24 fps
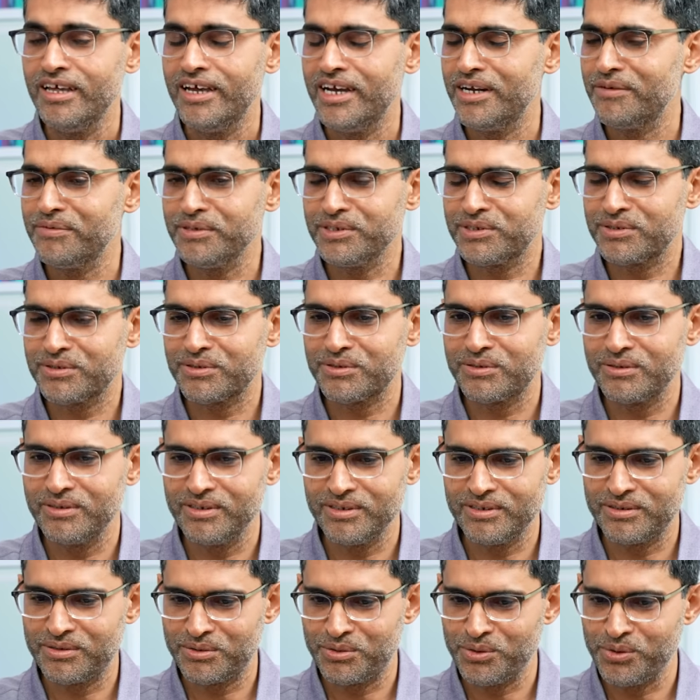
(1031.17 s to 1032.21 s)
It was
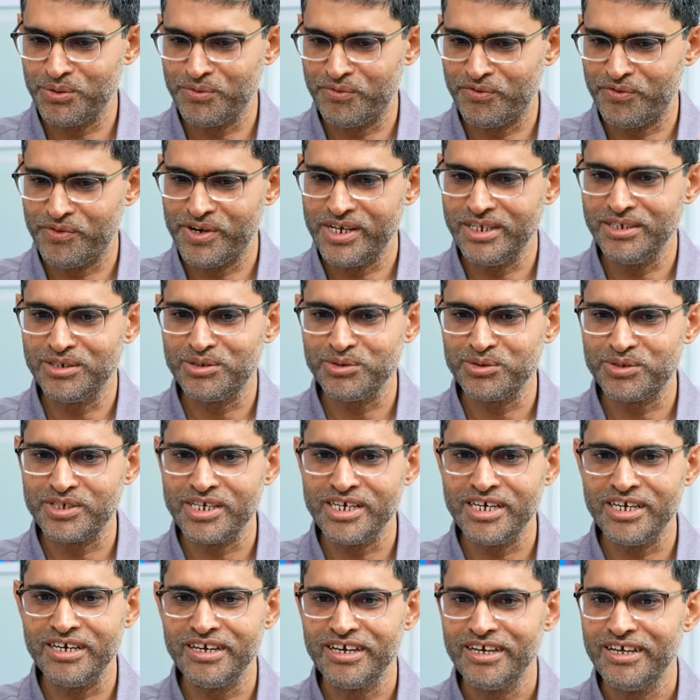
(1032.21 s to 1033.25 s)
so fun to
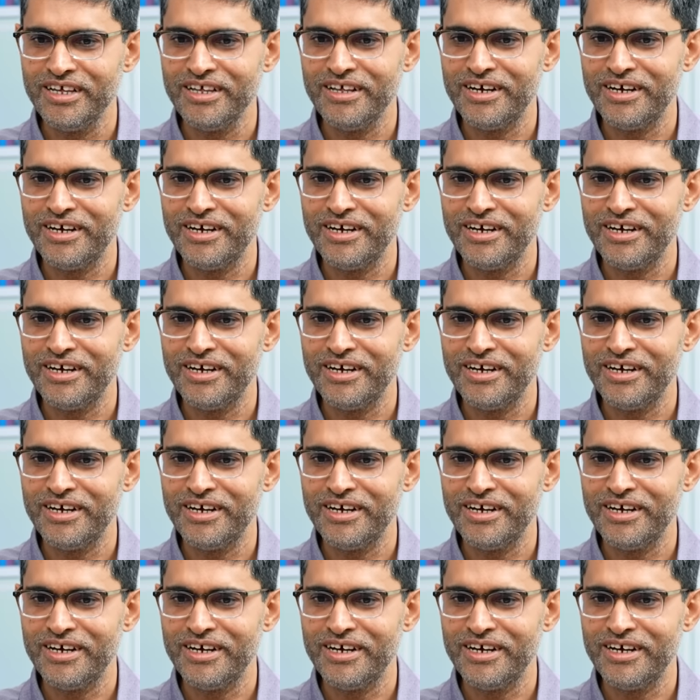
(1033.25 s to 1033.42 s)
see.